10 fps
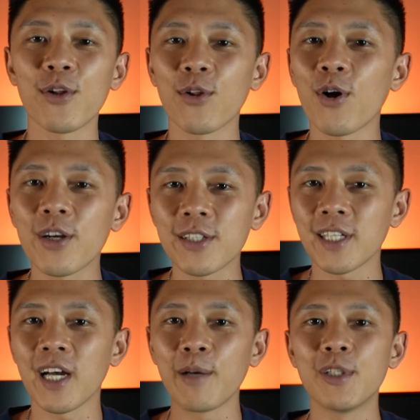a lot of
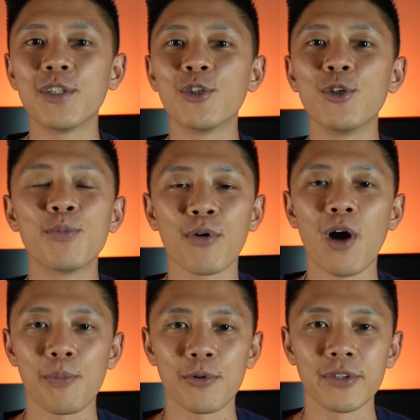time to do
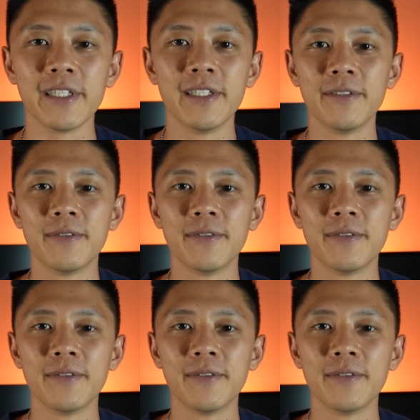properly.